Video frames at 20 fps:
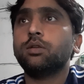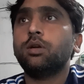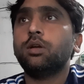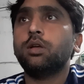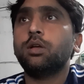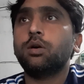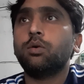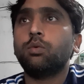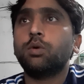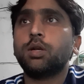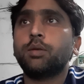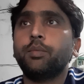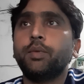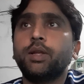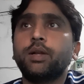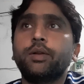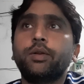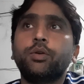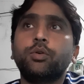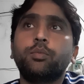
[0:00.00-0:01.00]
What
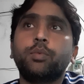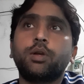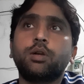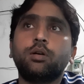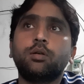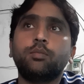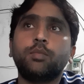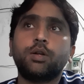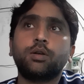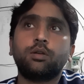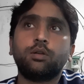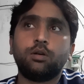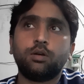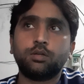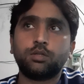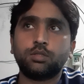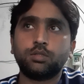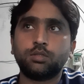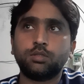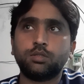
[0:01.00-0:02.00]
made you become a
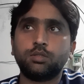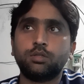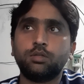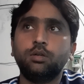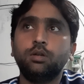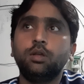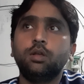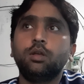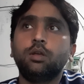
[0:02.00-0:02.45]
doctor?